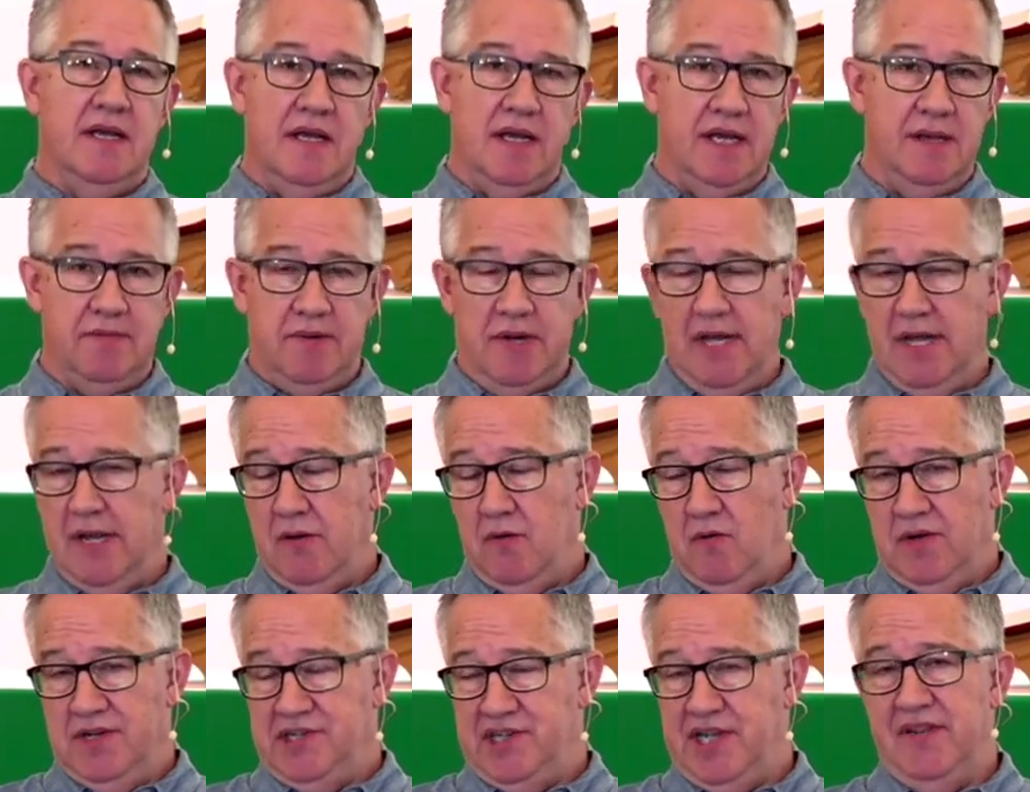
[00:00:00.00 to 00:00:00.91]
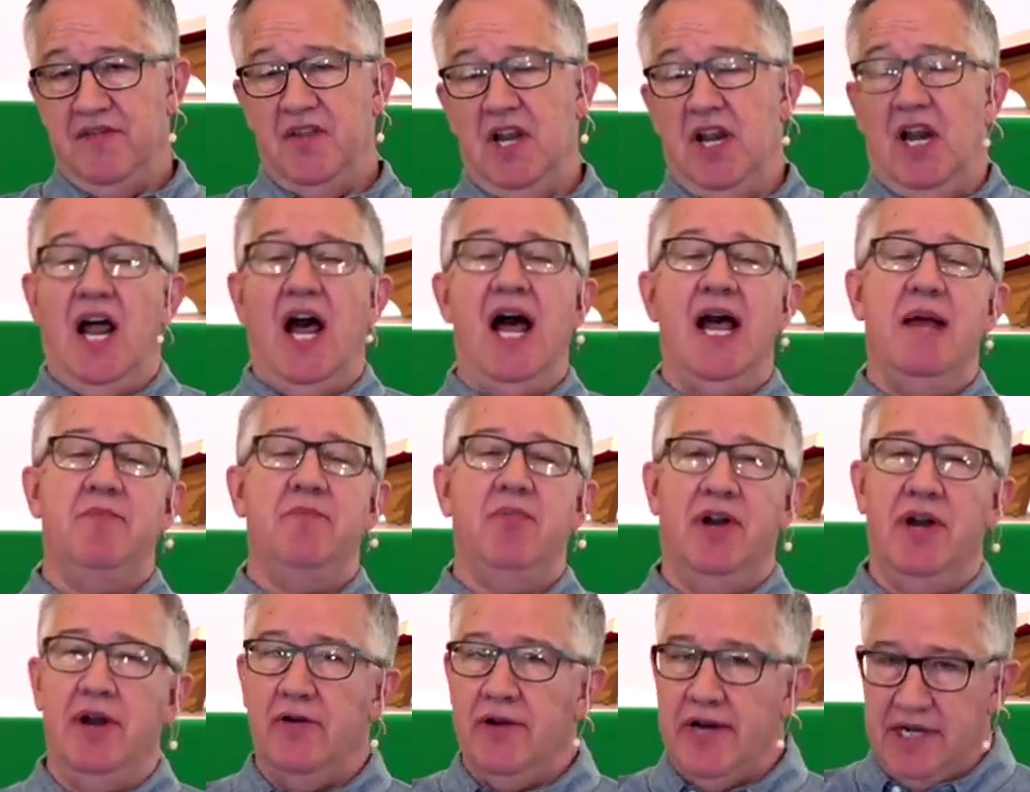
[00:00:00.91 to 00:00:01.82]
It, it was in the
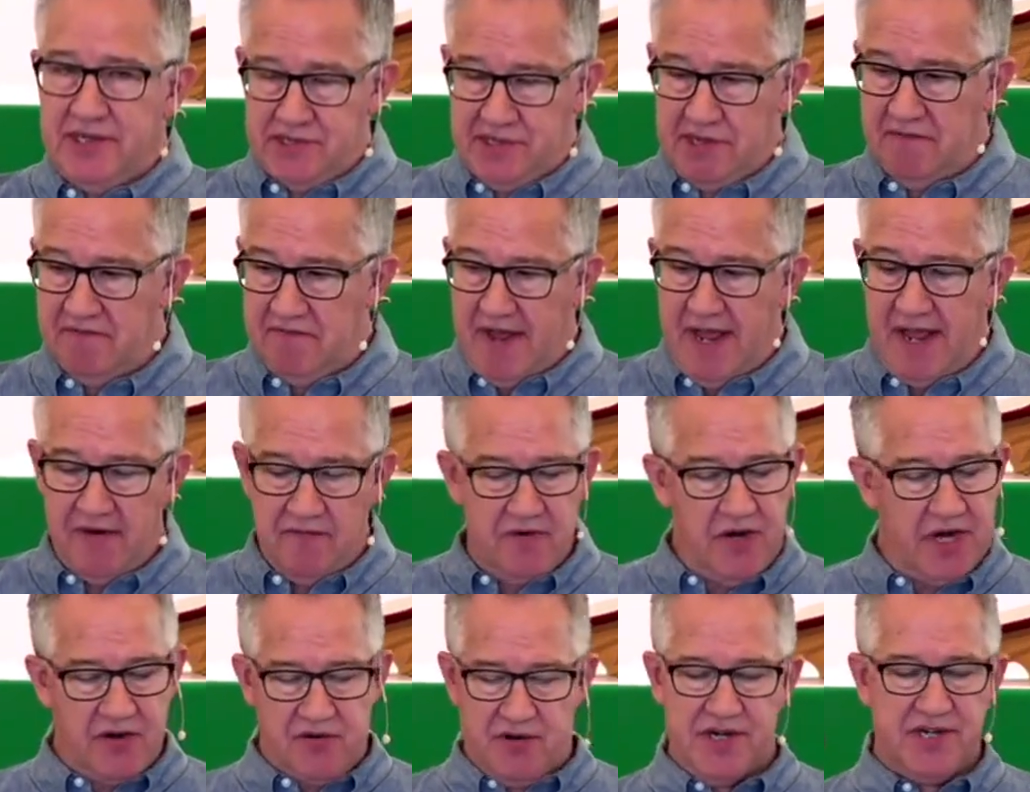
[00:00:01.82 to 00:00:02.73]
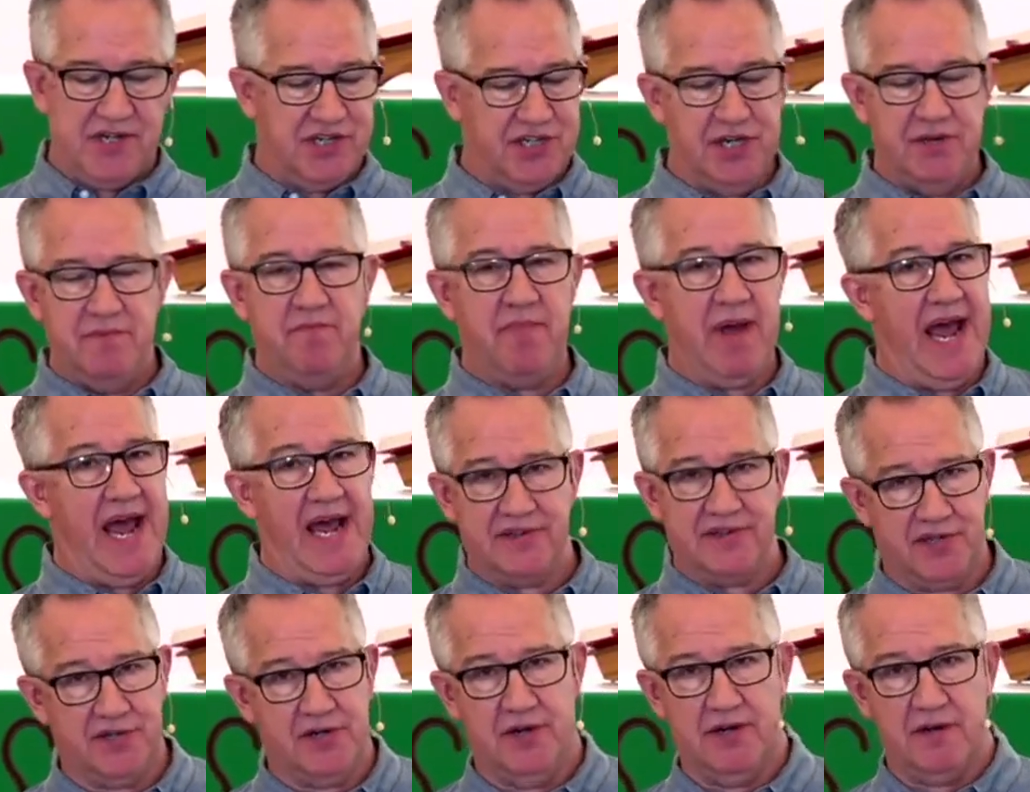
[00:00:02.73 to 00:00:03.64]
libraries of every Christian
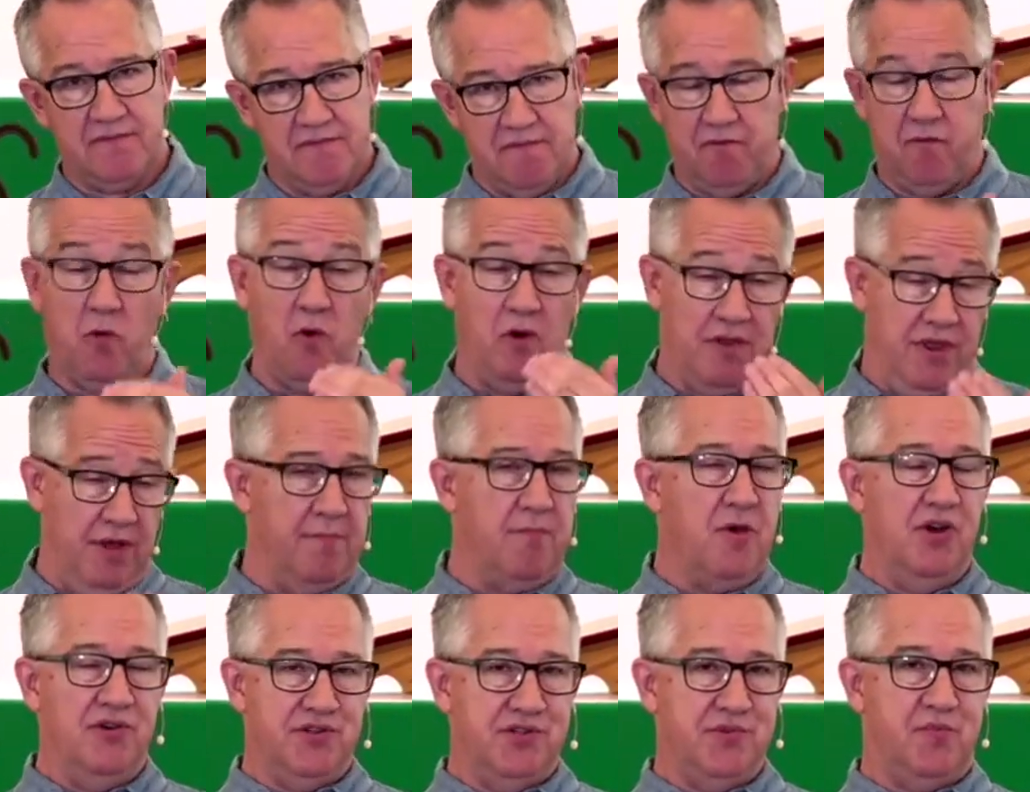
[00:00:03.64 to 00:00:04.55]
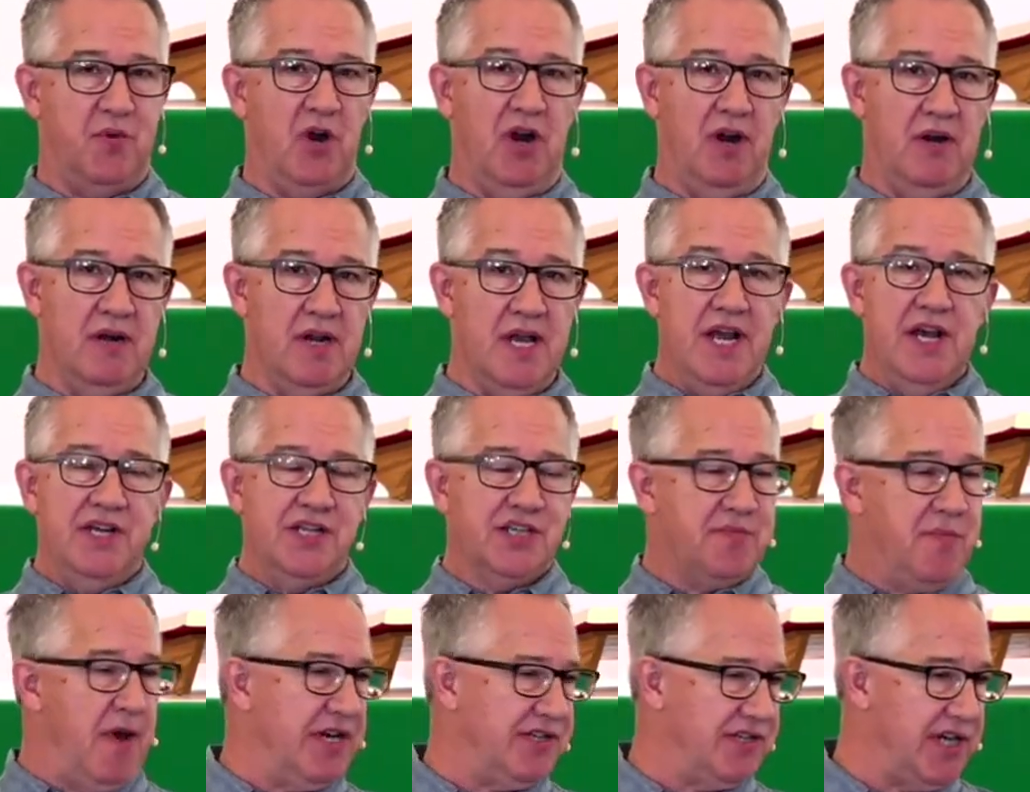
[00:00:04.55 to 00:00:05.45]
pastor for the most part,
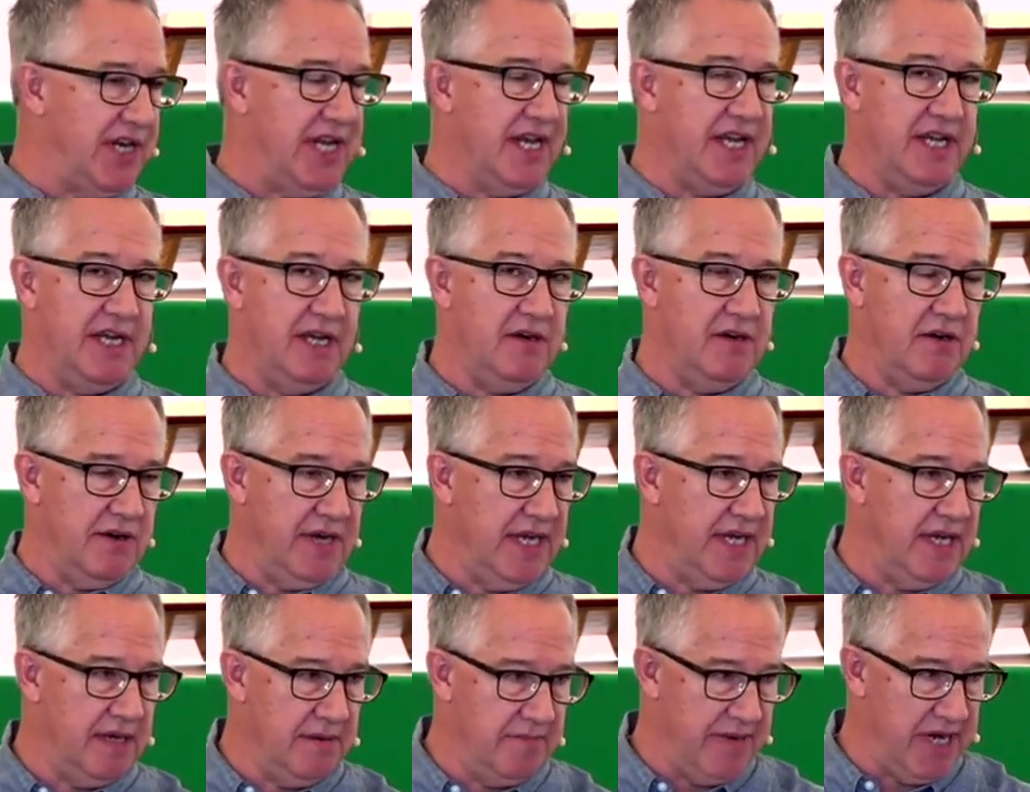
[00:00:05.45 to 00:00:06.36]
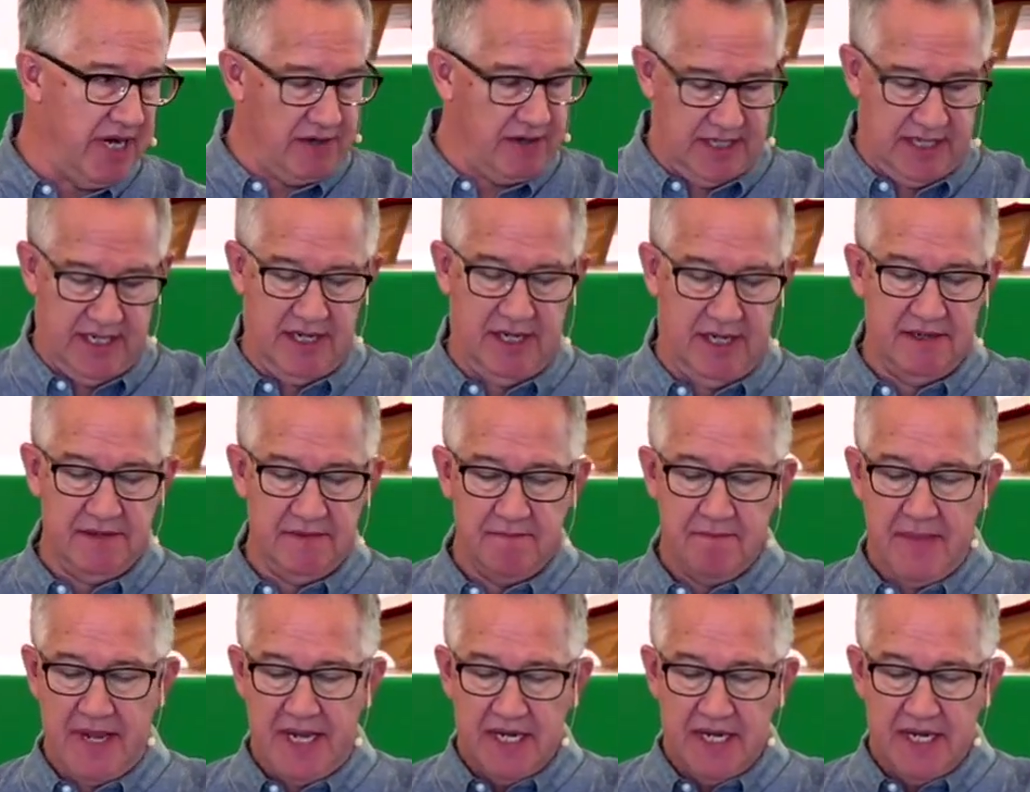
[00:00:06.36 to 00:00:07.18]
especially here in America.